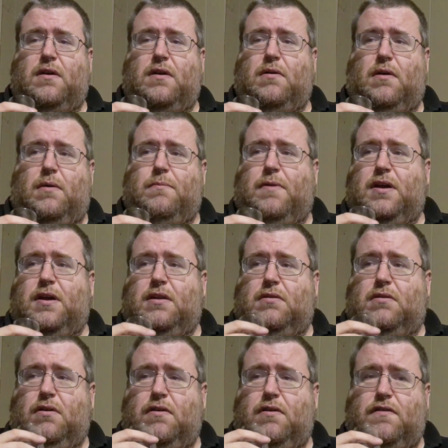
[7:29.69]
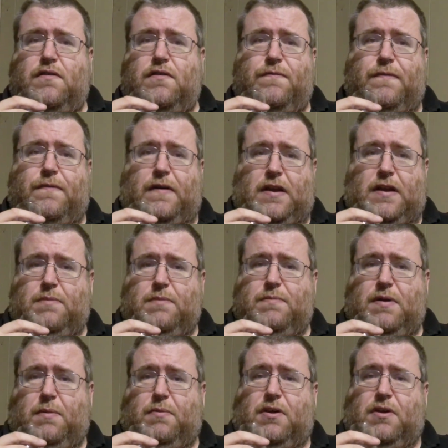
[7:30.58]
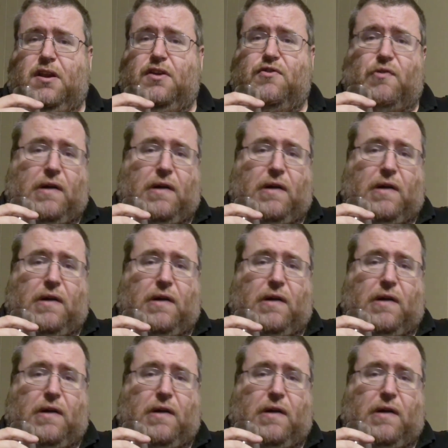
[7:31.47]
I might look at you funny, but I'm gonna